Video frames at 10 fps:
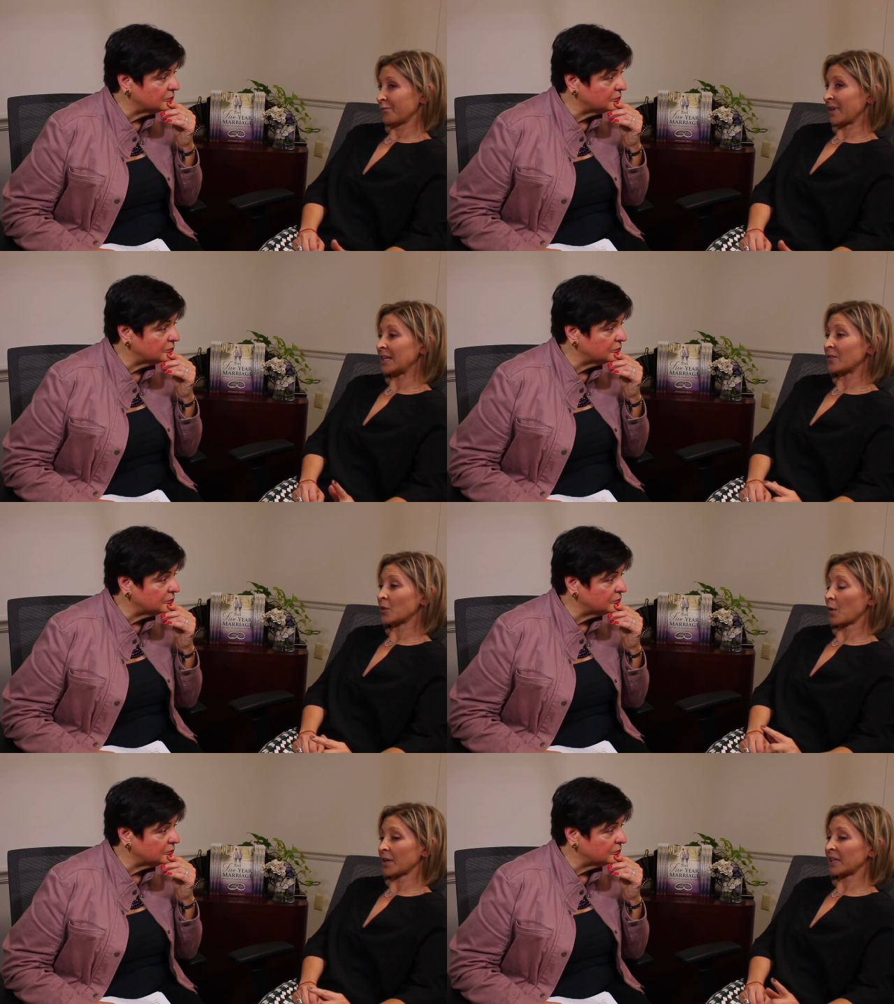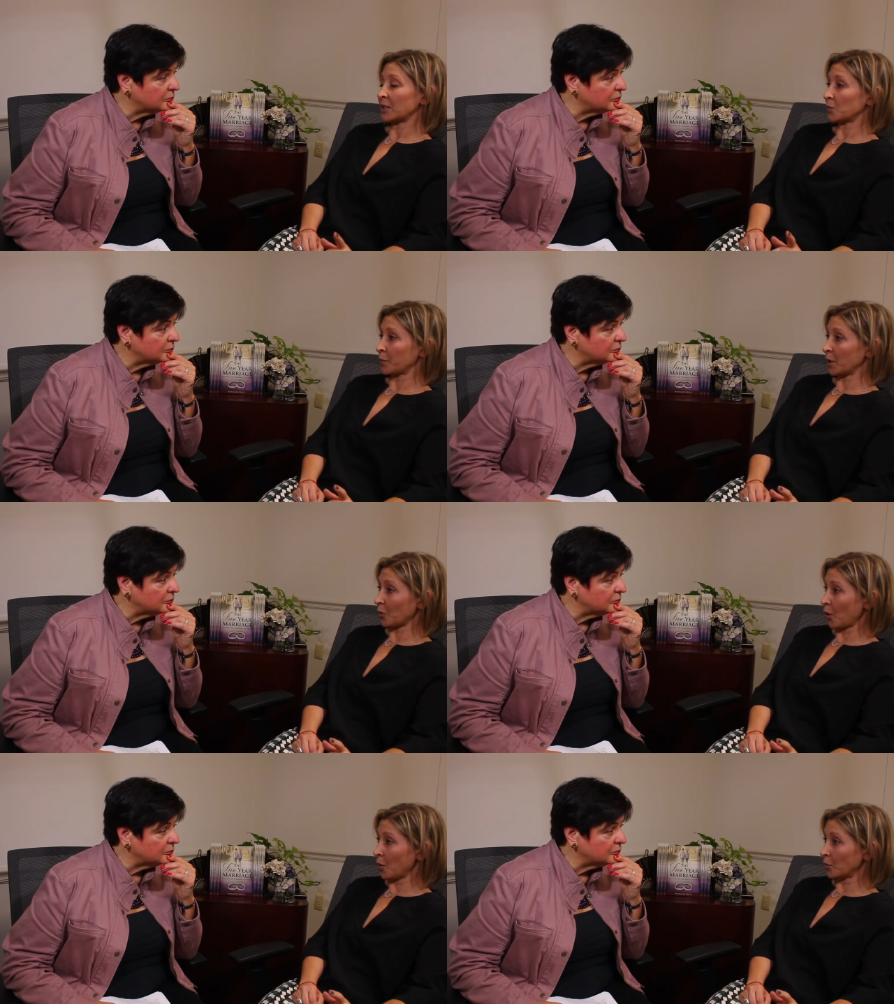Speaker 1: And even though our kids will be
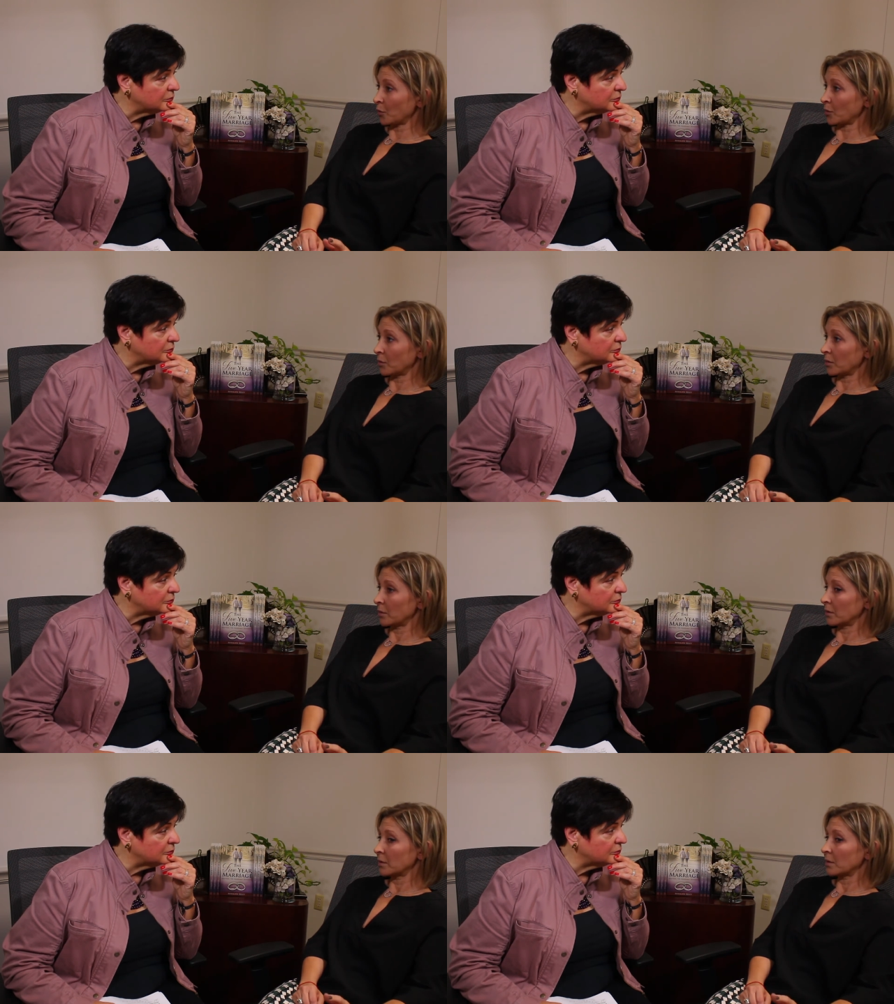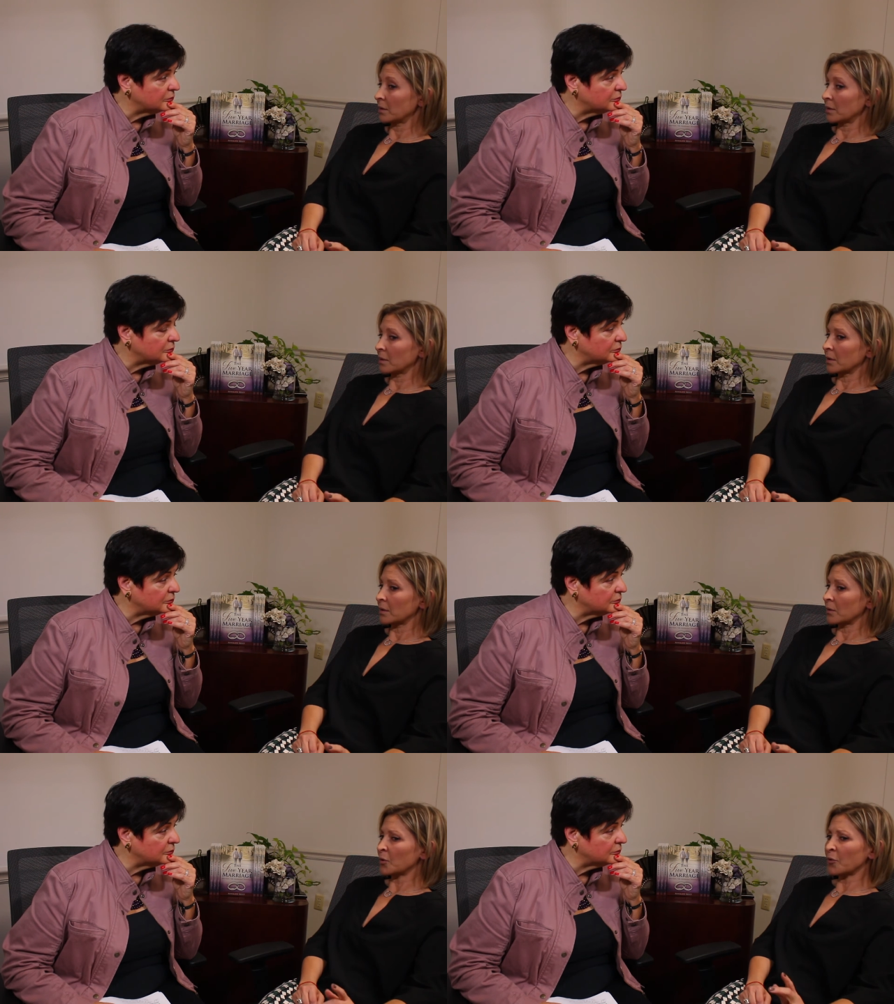grown,
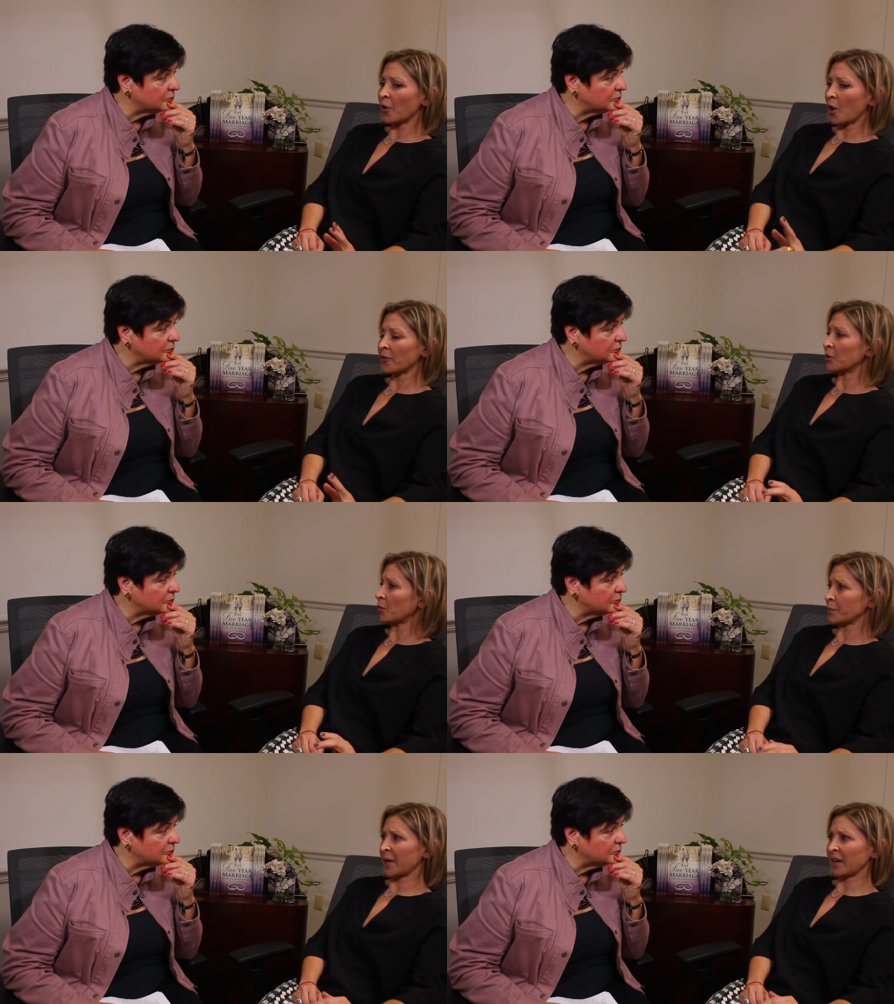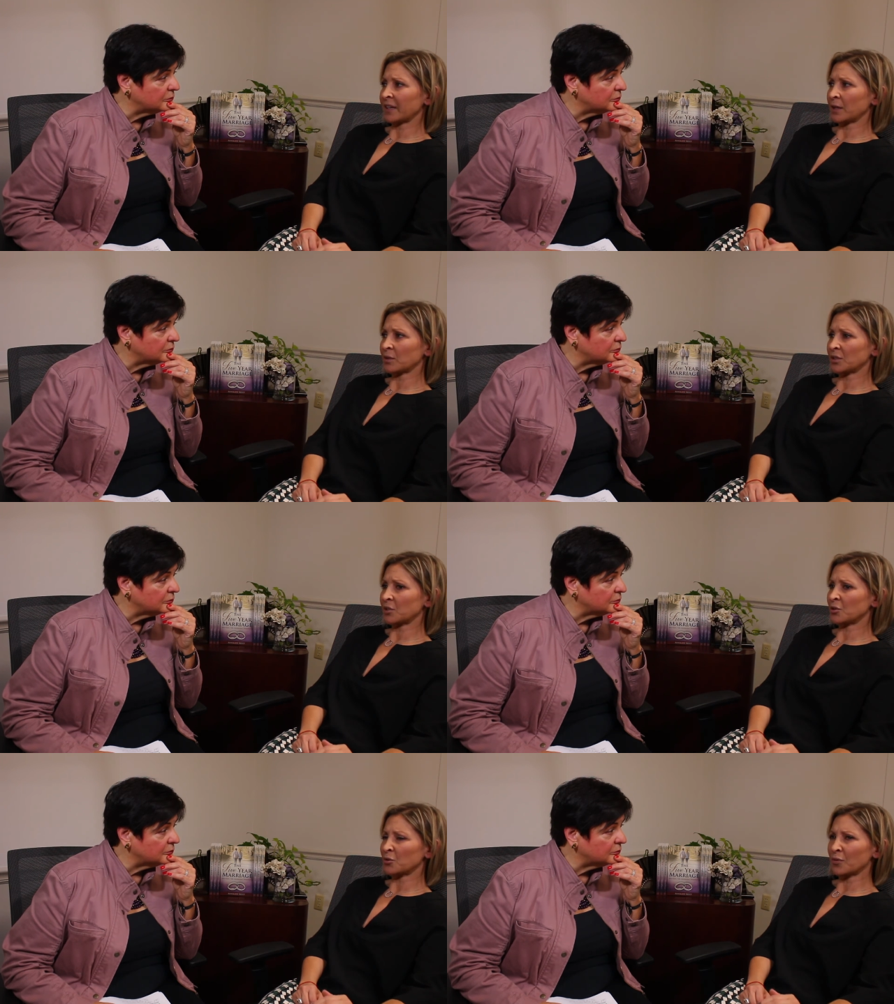the, our view on parenting was
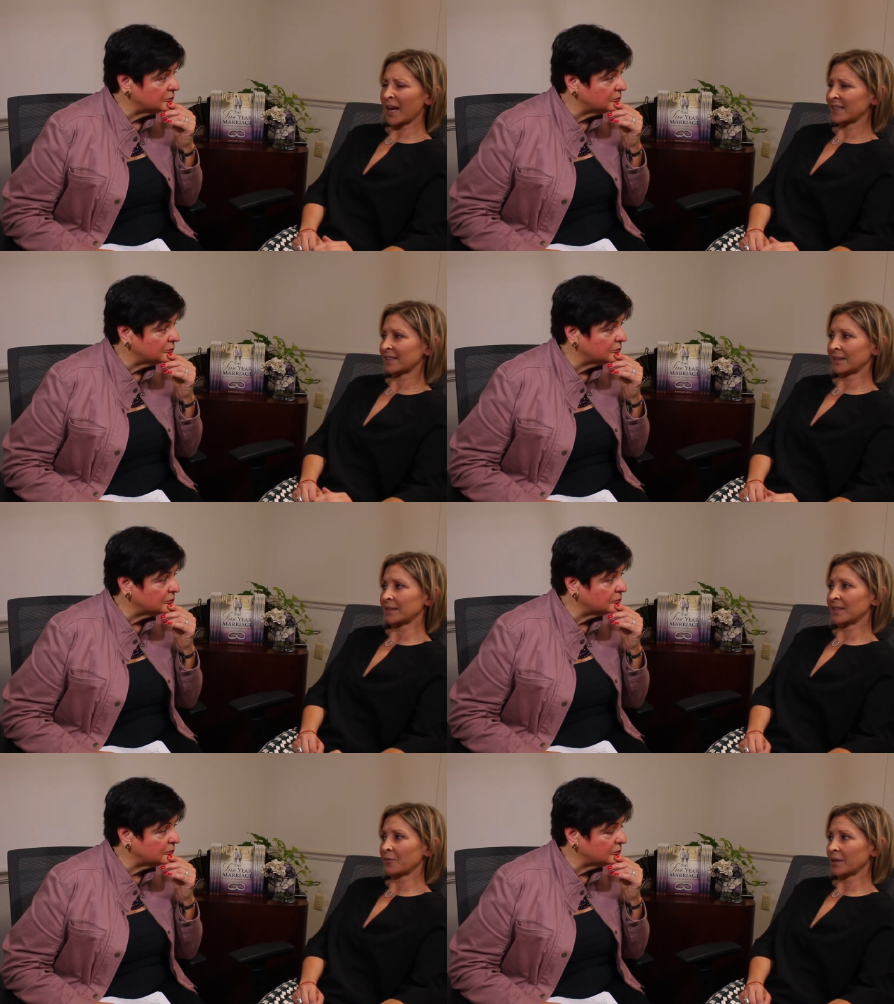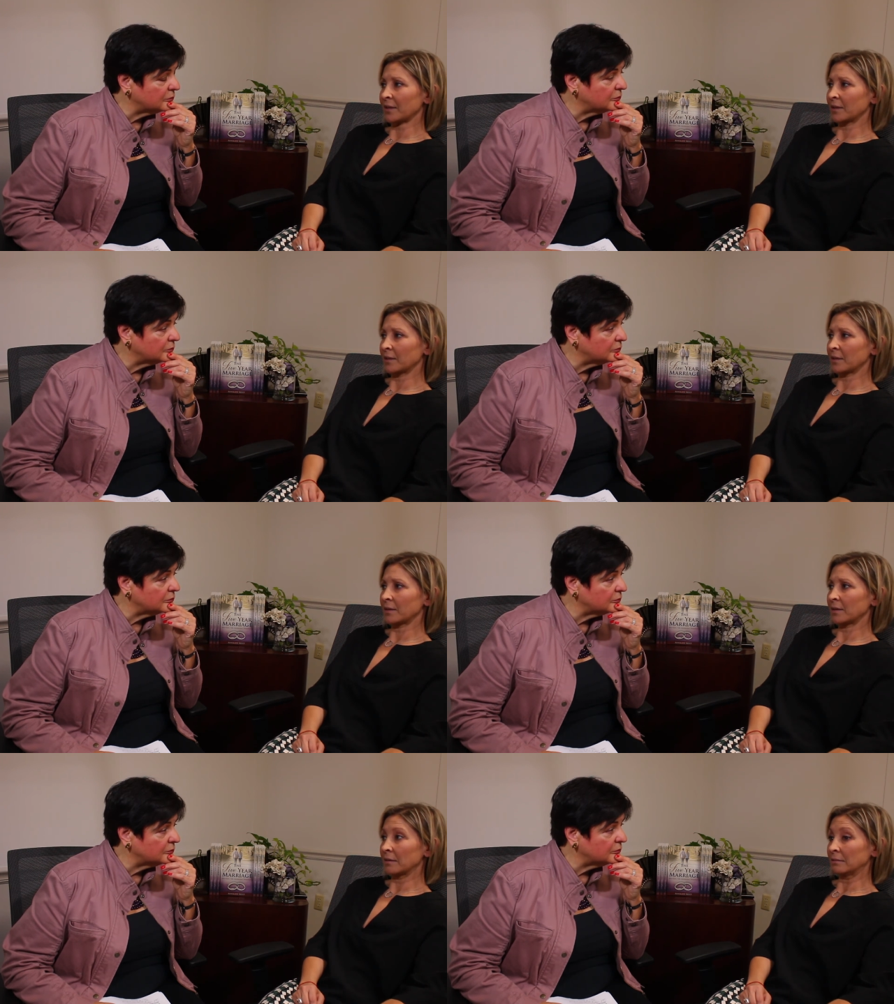drastically different.
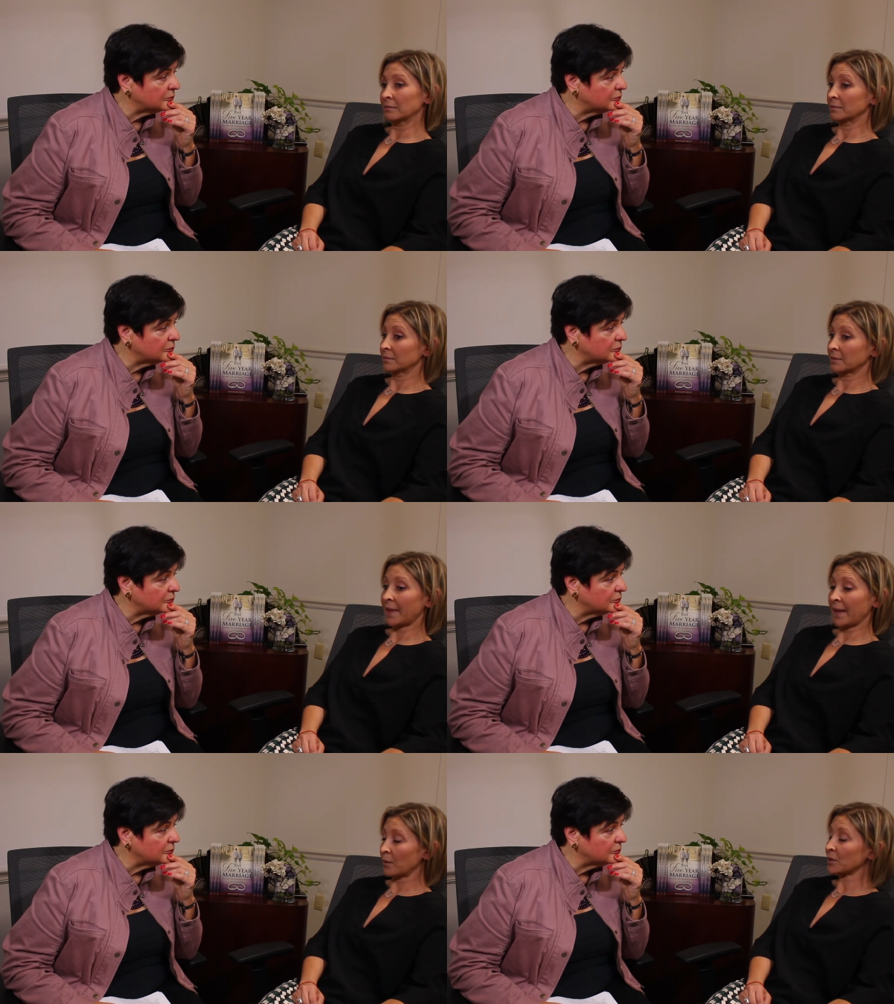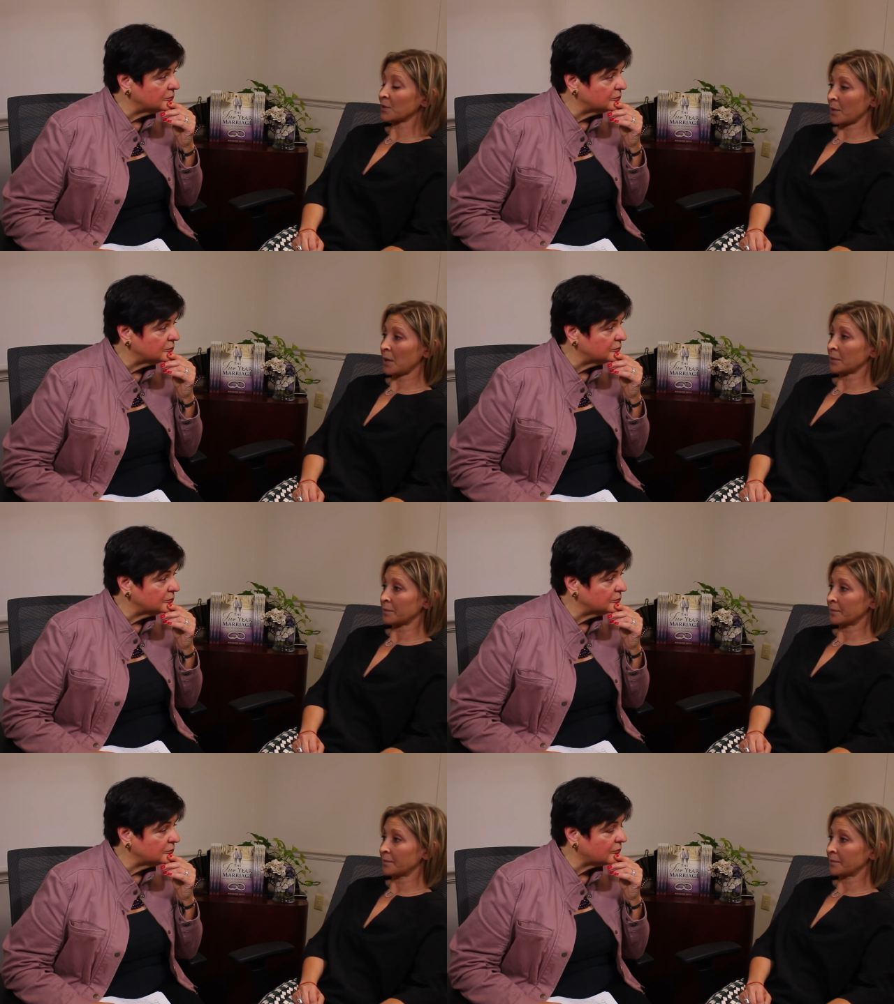And that was a problem.